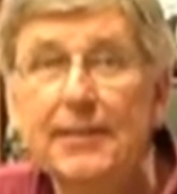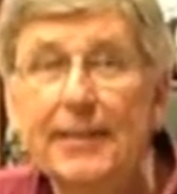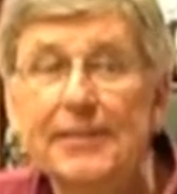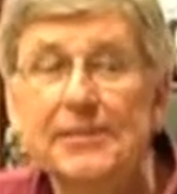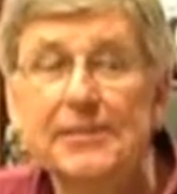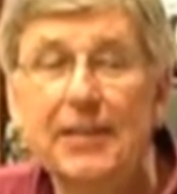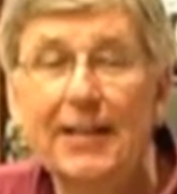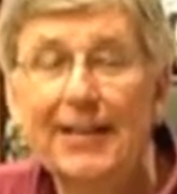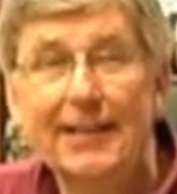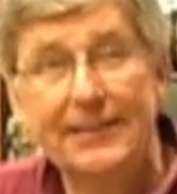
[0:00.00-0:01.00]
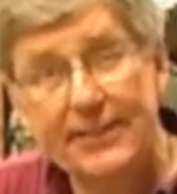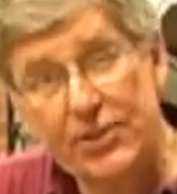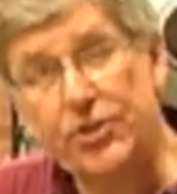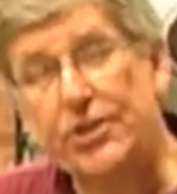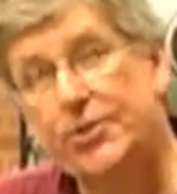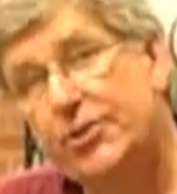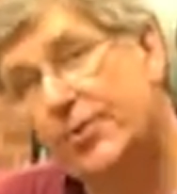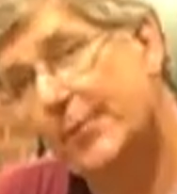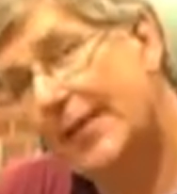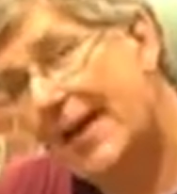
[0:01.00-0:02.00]
is uh, in addition
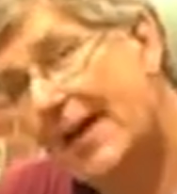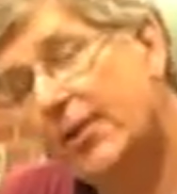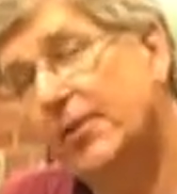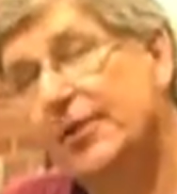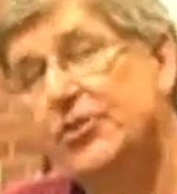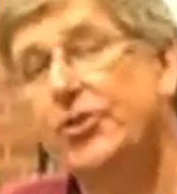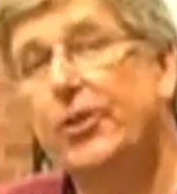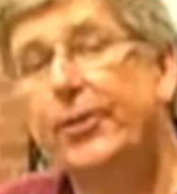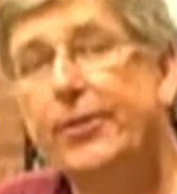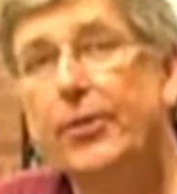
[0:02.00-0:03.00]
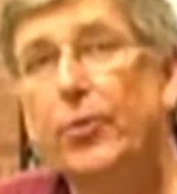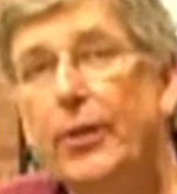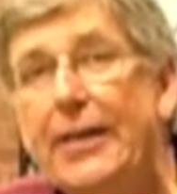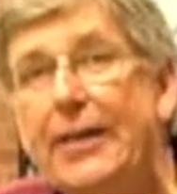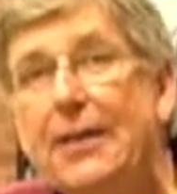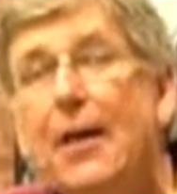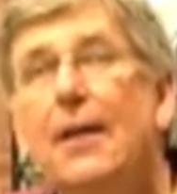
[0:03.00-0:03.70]
to the mechanical engineering degree,